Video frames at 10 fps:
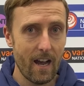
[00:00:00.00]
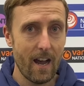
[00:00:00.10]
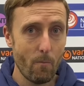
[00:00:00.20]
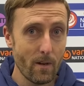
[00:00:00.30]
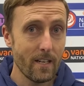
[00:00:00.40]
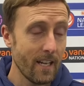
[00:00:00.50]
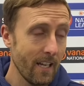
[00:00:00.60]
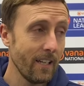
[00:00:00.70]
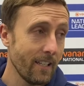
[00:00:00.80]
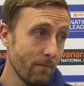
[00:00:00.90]
and we
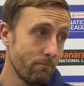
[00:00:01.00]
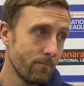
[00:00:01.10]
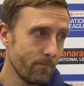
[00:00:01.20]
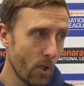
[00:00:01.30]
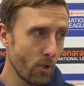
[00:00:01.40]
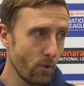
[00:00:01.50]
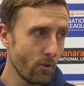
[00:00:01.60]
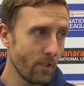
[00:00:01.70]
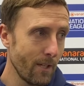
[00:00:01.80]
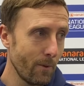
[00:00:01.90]
nearly on
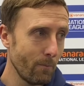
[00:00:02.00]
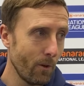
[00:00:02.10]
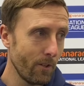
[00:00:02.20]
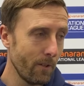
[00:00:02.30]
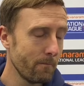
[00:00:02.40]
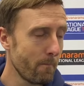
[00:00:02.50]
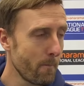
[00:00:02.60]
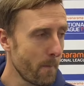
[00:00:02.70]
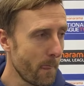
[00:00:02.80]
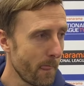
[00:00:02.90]
another day win 1-0
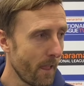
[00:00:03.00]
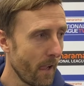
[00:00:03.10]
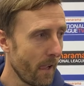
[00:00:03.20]
absolutely